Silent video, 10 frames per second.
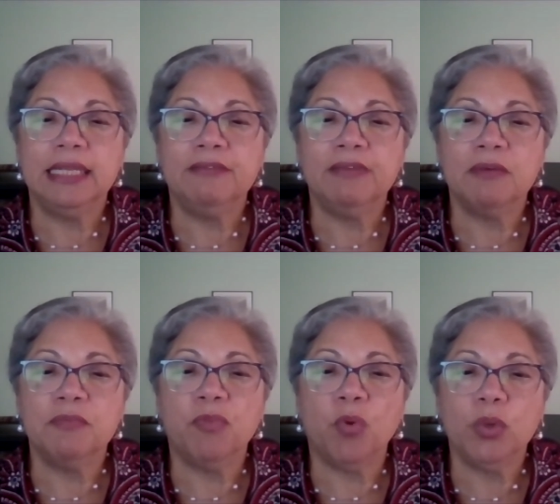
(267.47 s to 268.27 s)
leave a
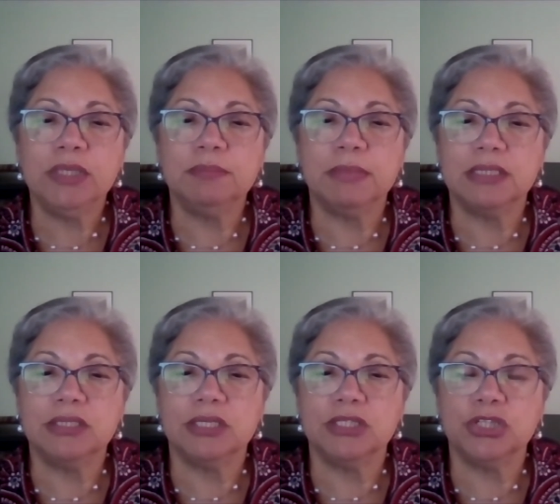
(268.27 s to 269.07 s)
voice
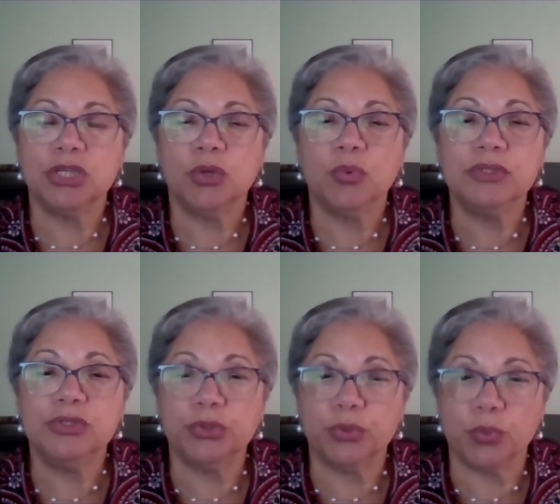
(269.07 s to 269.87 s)
message with
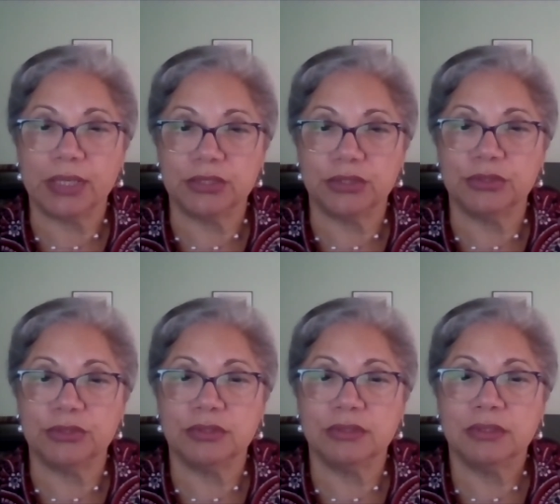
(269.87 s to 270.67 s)
your
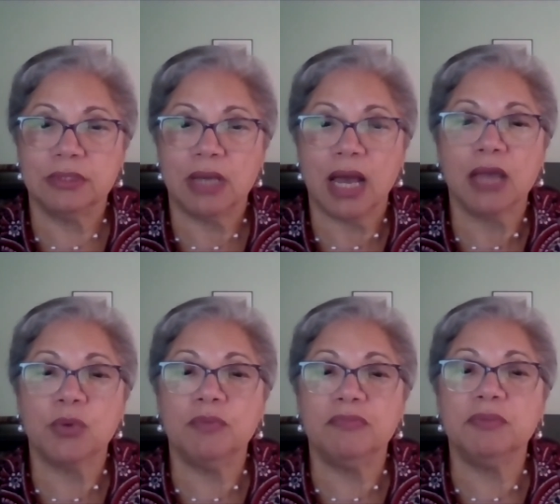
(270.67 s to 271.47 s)
questions. I
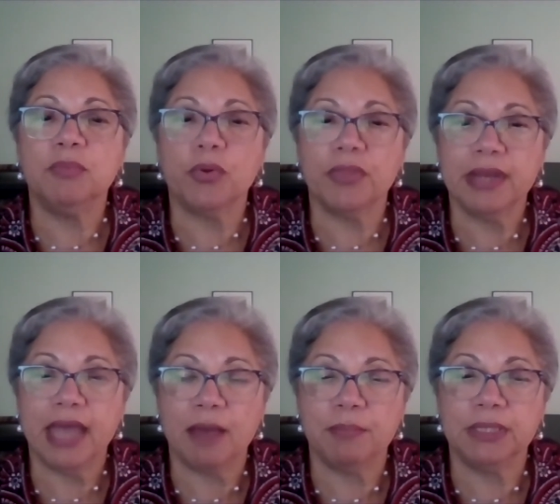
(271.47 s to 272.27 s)
will be more than
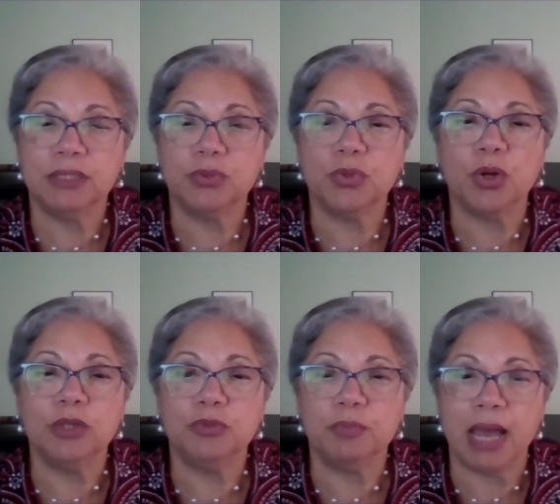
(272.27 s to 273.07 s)
happy to call
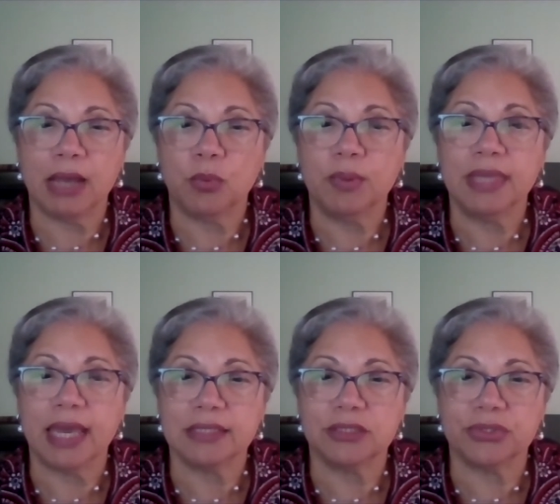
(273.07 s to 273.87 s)
you back with the
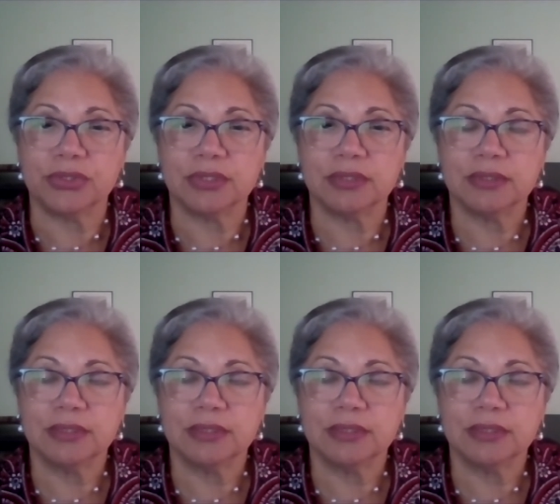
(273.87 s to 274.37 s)
answers.